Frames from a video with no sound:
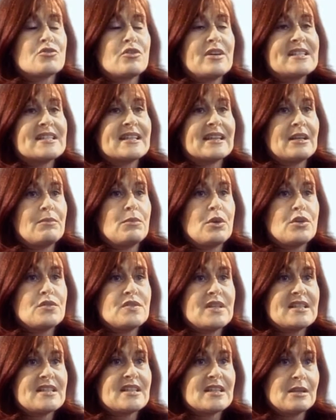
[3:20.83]
has recently
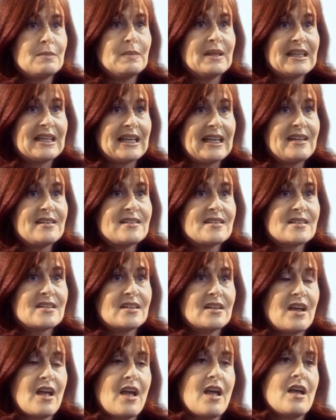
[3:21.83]
moved into the Middle
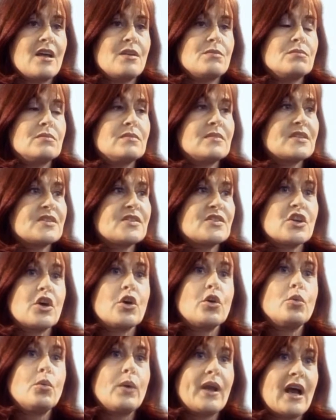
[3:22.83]
East,
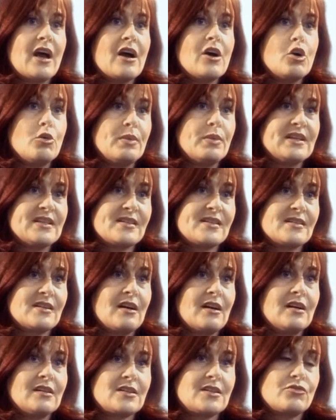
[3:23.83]
so we are hoping to
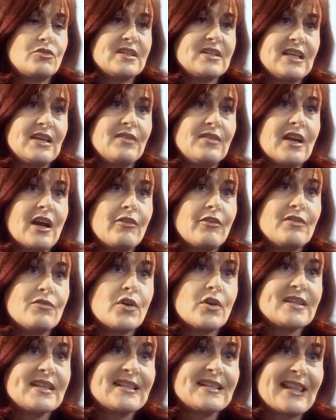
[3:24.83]
start receiving our
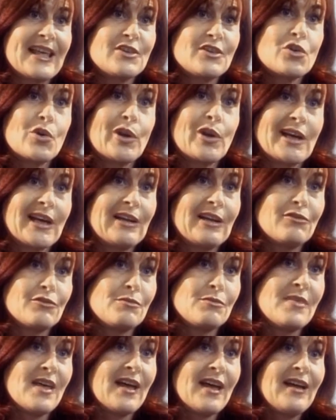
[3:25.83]
invoices electronically
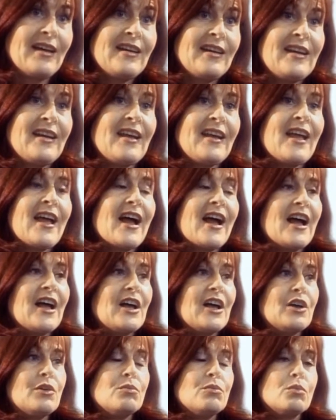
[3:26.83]
from there.
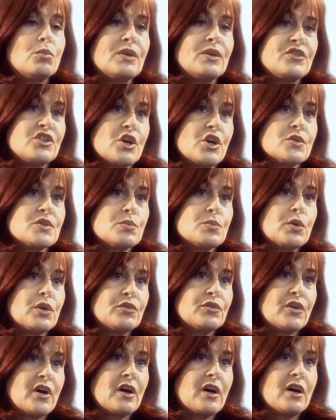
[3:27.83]
We've chosen one
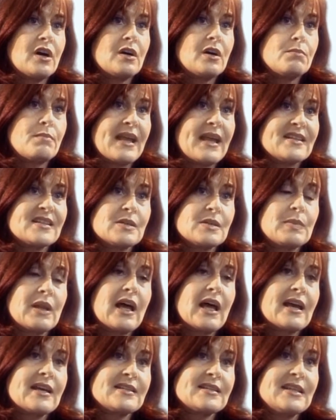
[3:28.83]
of our main
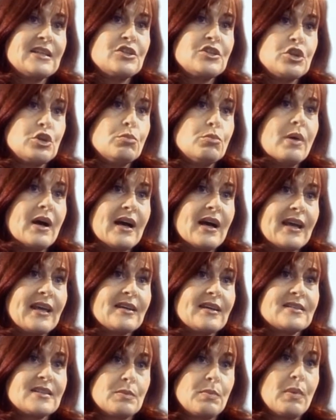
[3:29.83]
suppliers in
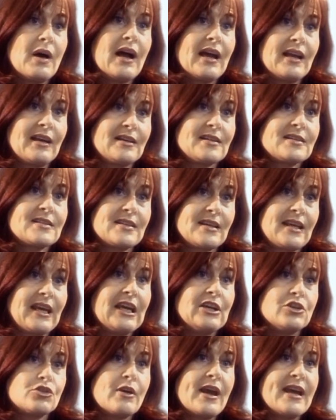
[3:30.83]
Dubai to pilot
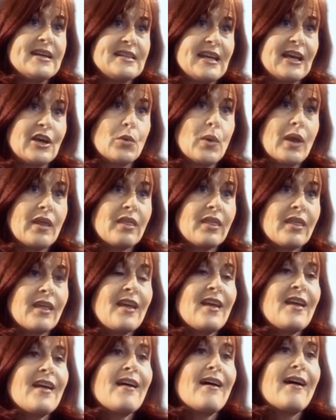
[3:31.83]
e-trading with,
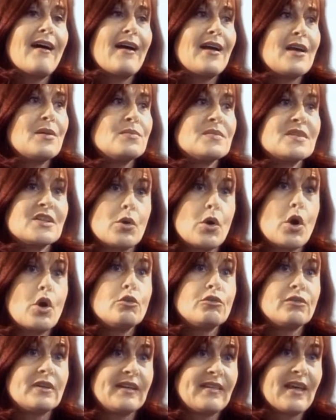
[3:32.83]
so
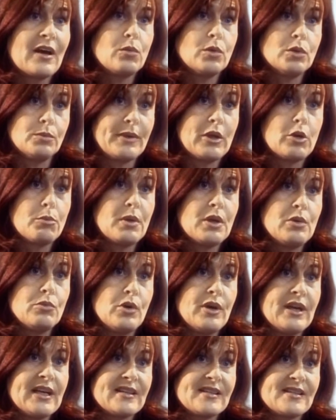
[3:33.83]
hopefully that will be up and
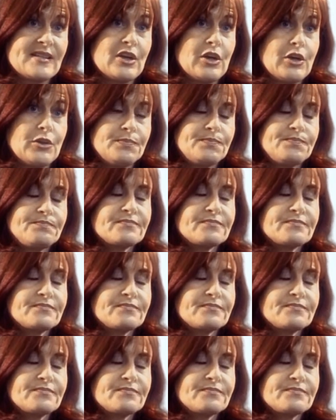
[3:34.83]
running soon.